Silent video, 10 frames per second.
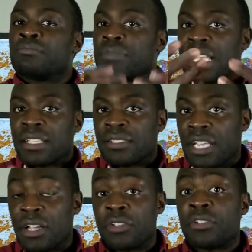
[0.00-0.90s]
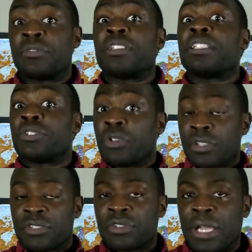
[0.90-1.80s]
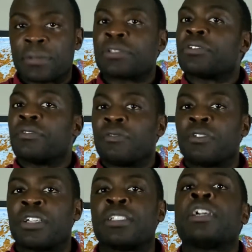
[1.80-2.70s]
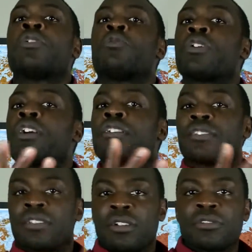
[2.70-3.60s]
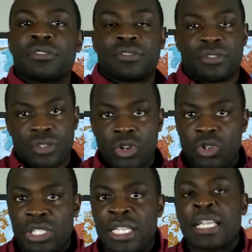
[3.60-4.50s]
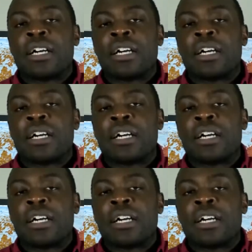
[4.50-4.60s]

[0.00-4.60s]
They can tell you tourist traps to avoid, where all the locals are going.